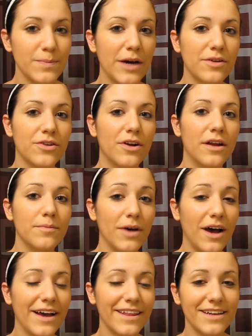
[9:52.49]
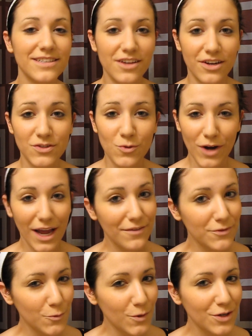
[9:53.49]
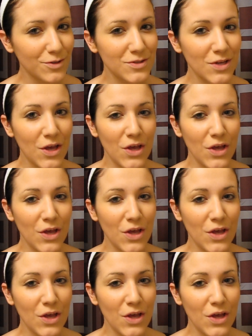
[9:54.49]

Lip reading: powder on, but I like to contour afterwards.